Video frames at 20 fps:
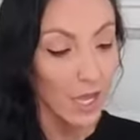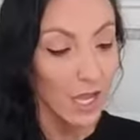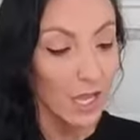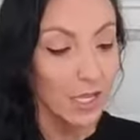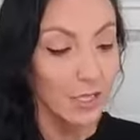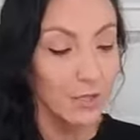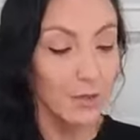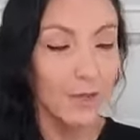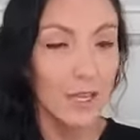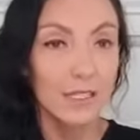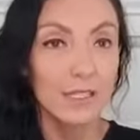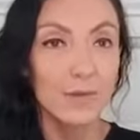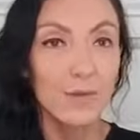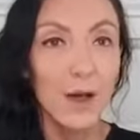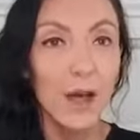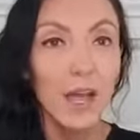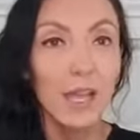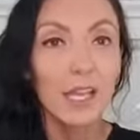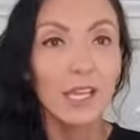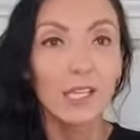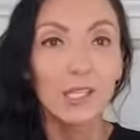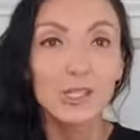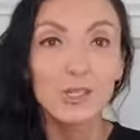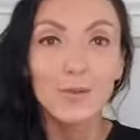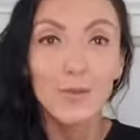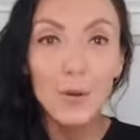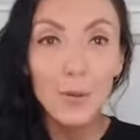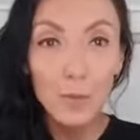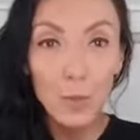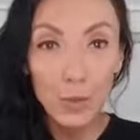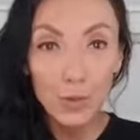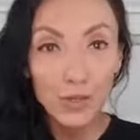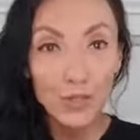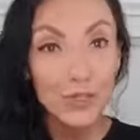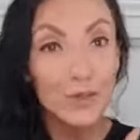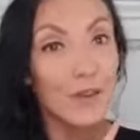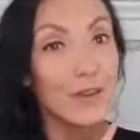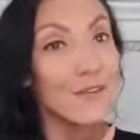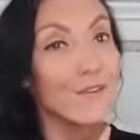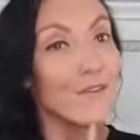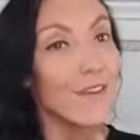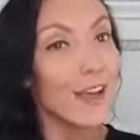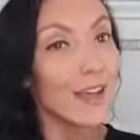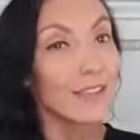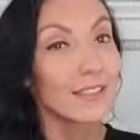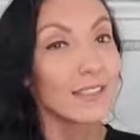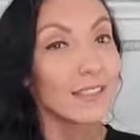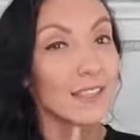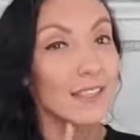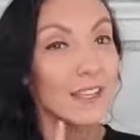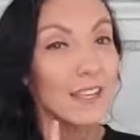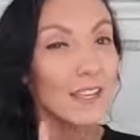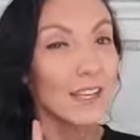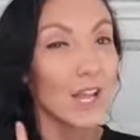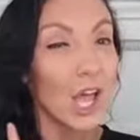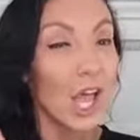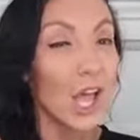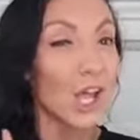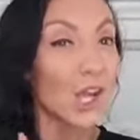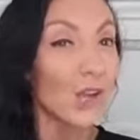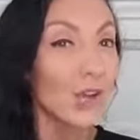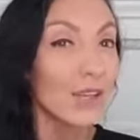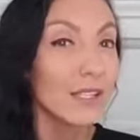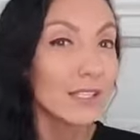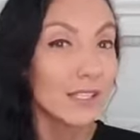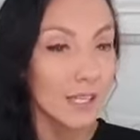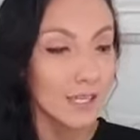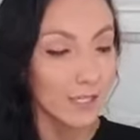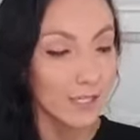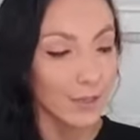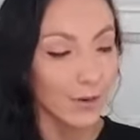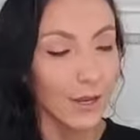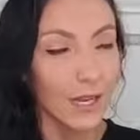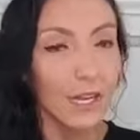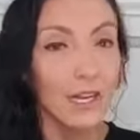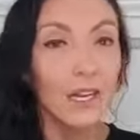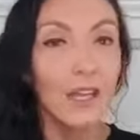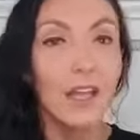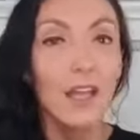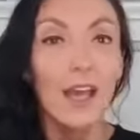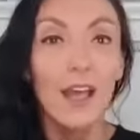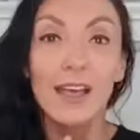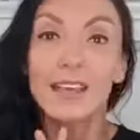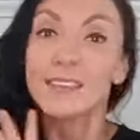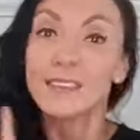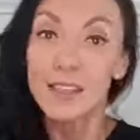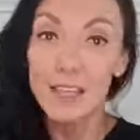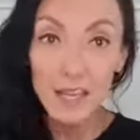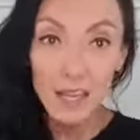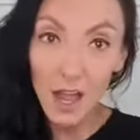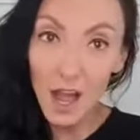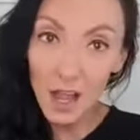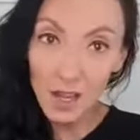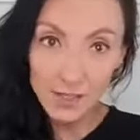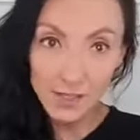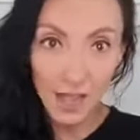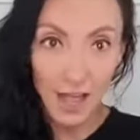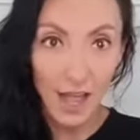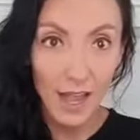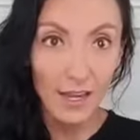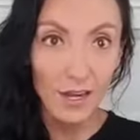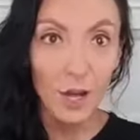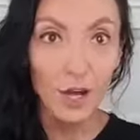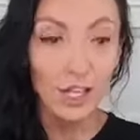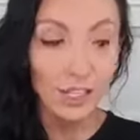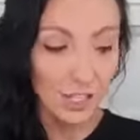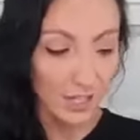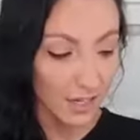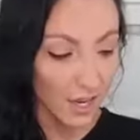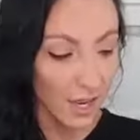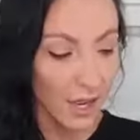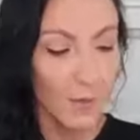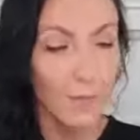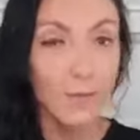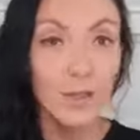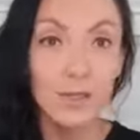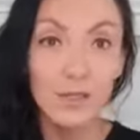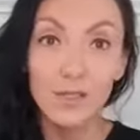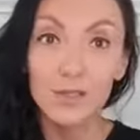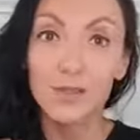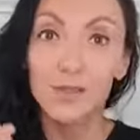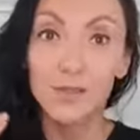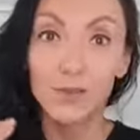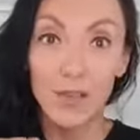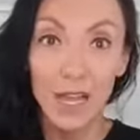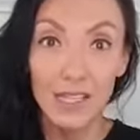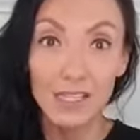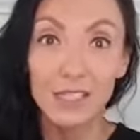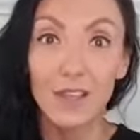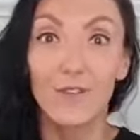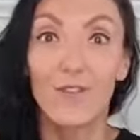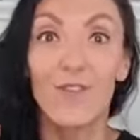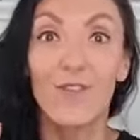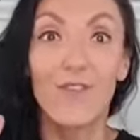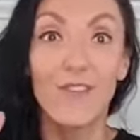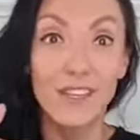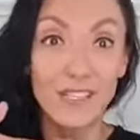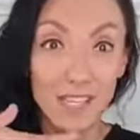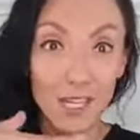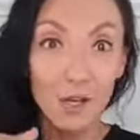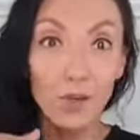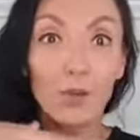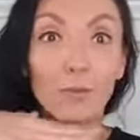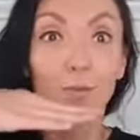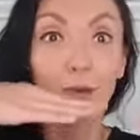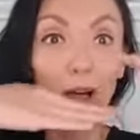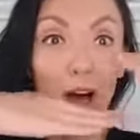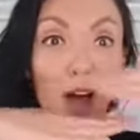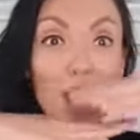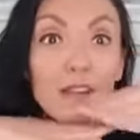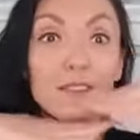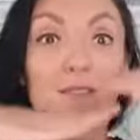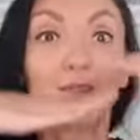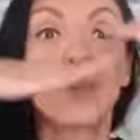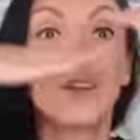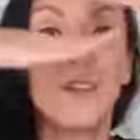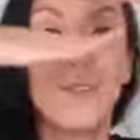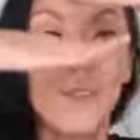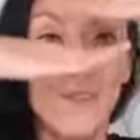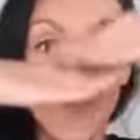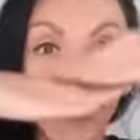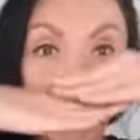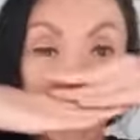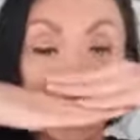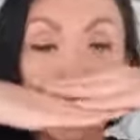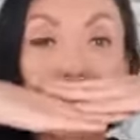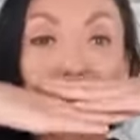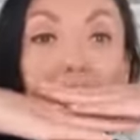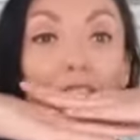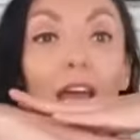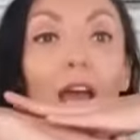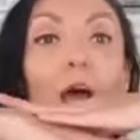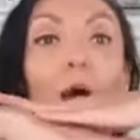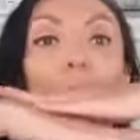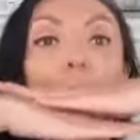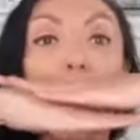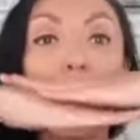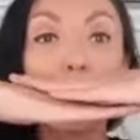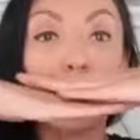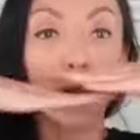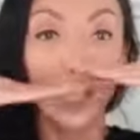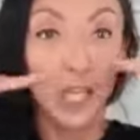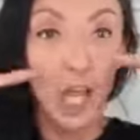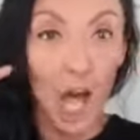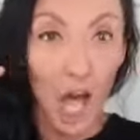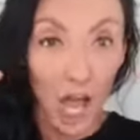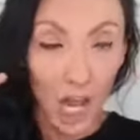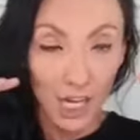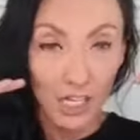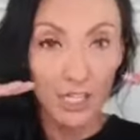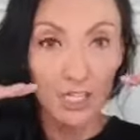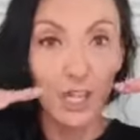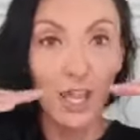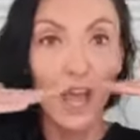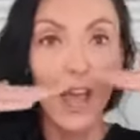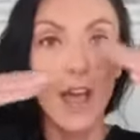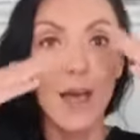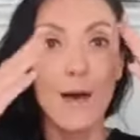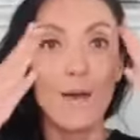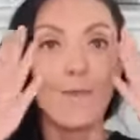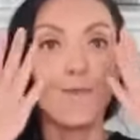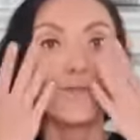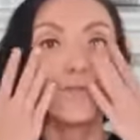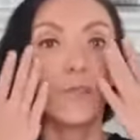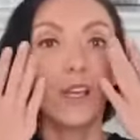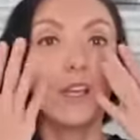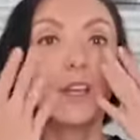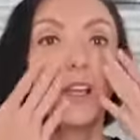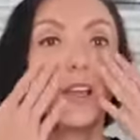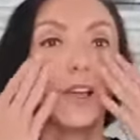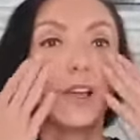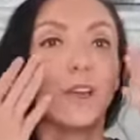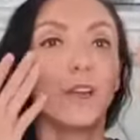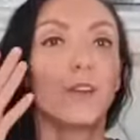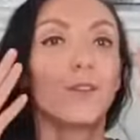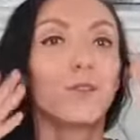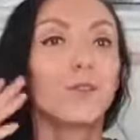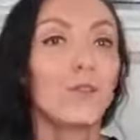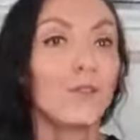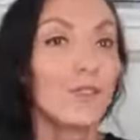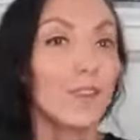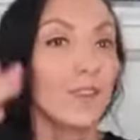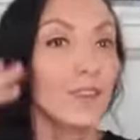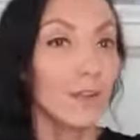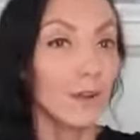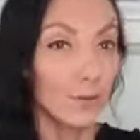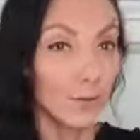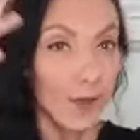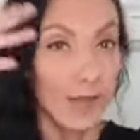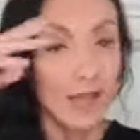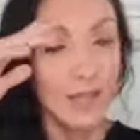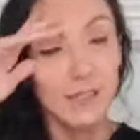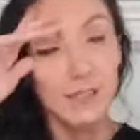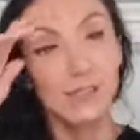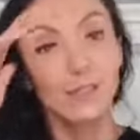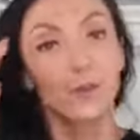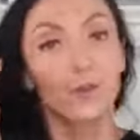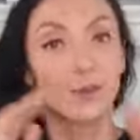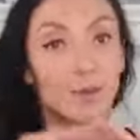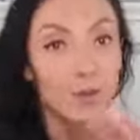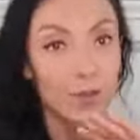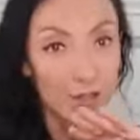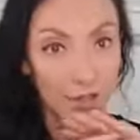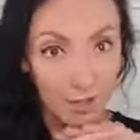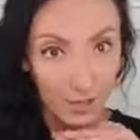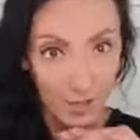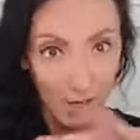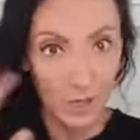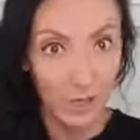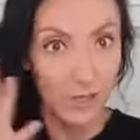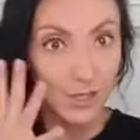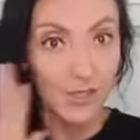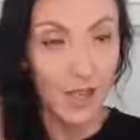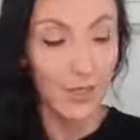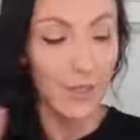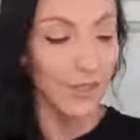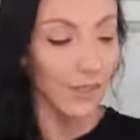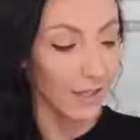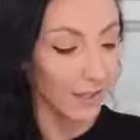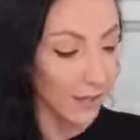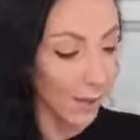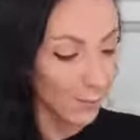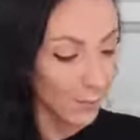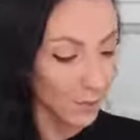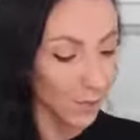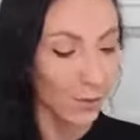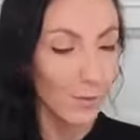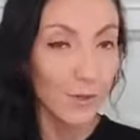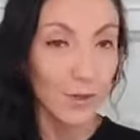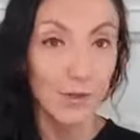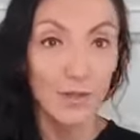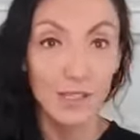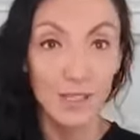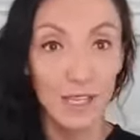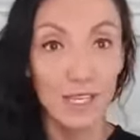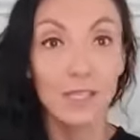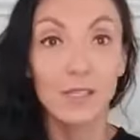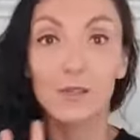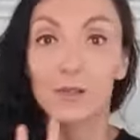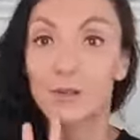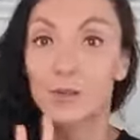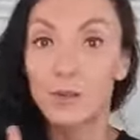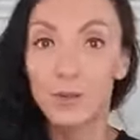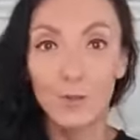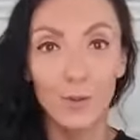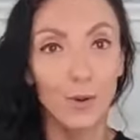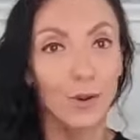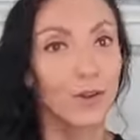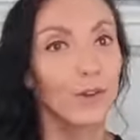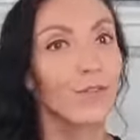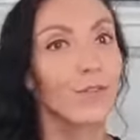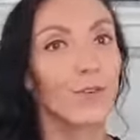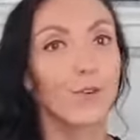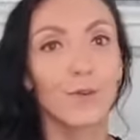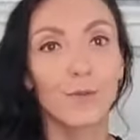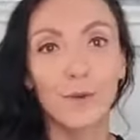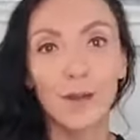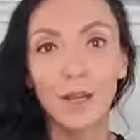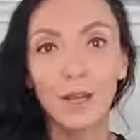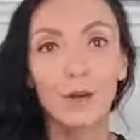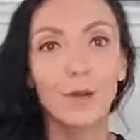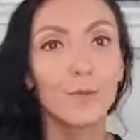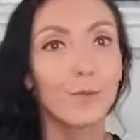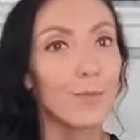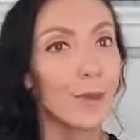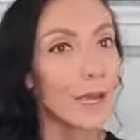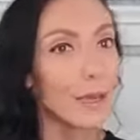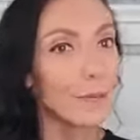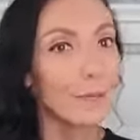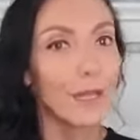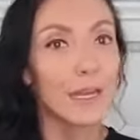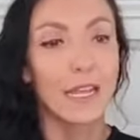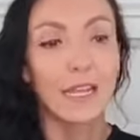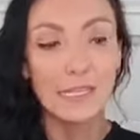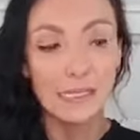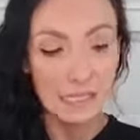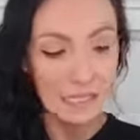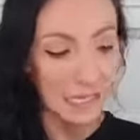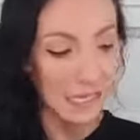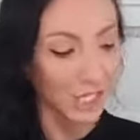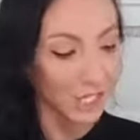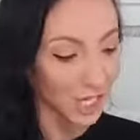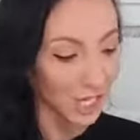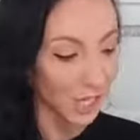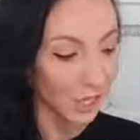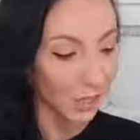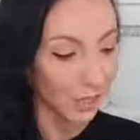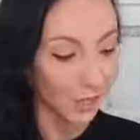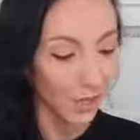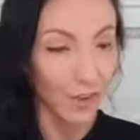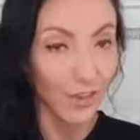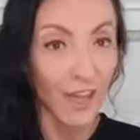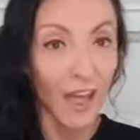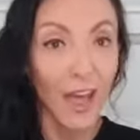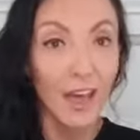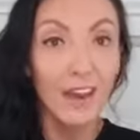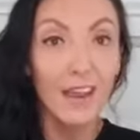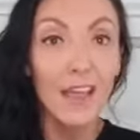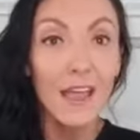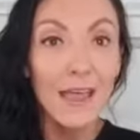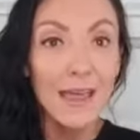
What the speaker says: So that's why it's super important to invest in a good sunscreen, zinc oxide all the time. So that's a physical block, it physically blocked the UV rays, so there's nothing that absorbs in your skin, so super good for wrinkle, pigment, anti-aging, and all that.